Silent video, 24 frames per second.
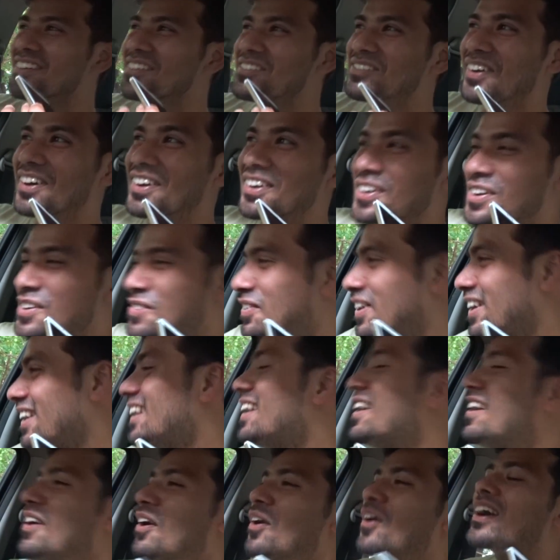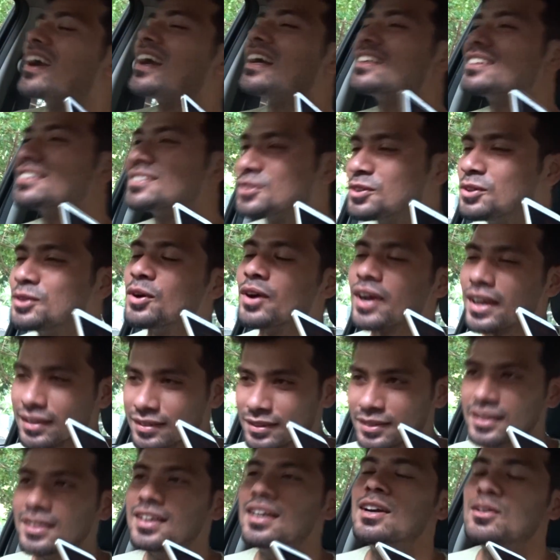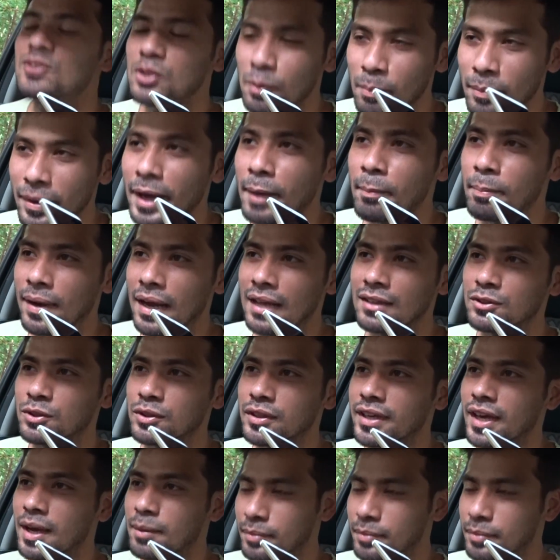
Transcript: Fuck you, man. Okay, dude, okay, see. So make plans, okay?